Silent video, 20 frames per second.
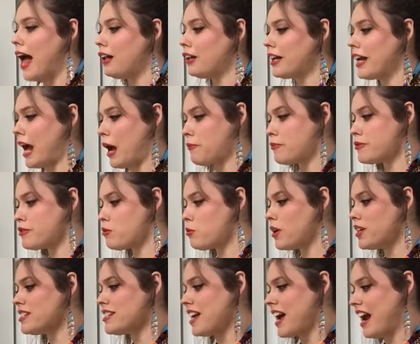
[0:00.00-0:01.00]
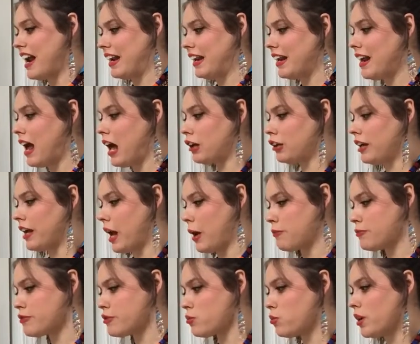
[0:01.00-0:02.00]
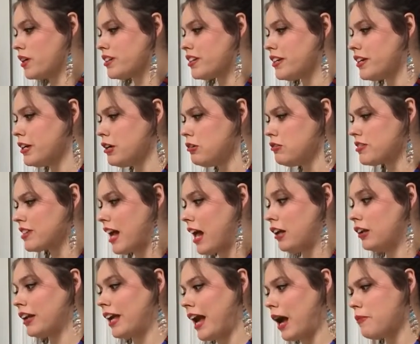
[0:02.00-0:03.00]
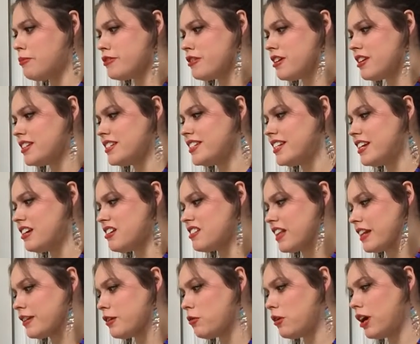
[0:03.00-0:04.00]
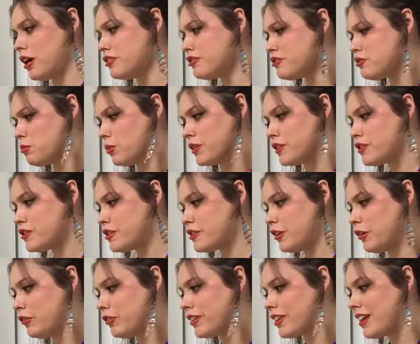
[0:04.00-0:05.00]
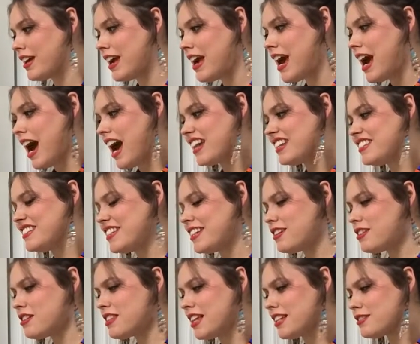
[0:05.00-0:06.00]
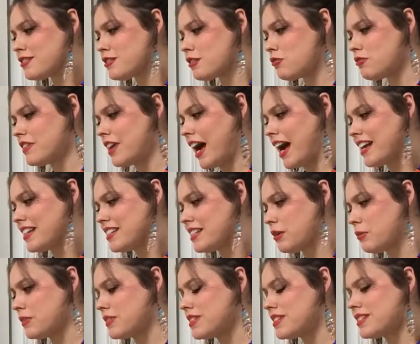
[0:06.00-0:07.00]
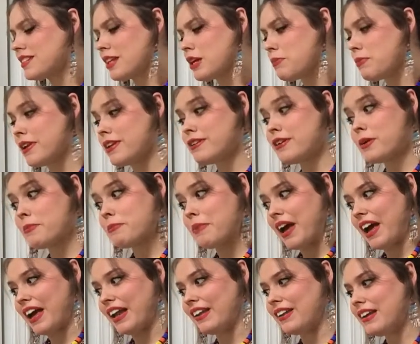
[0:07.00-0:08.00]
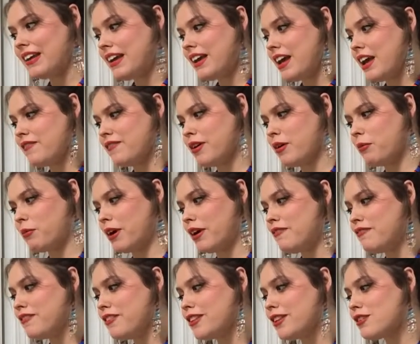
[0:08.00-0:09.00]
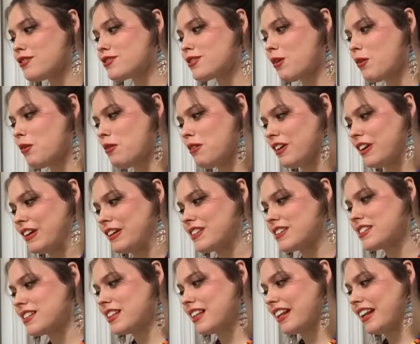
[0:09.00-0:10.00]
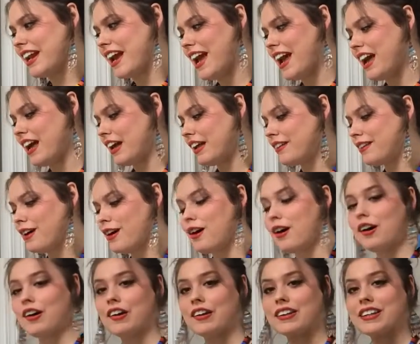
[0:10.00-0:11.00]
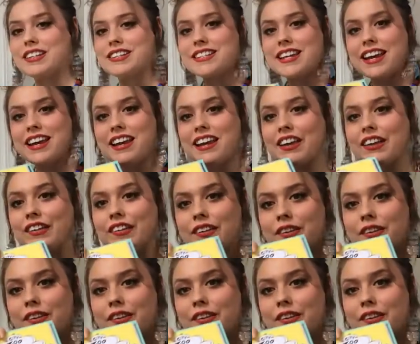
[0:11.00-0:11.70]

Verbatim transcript: I'll capture one tiny, I'll capture one cute, I'll capture a deer that no hunter would shoot. A deer that's so nice he would sleep in your bed if it weren't for those horns that he had on his head.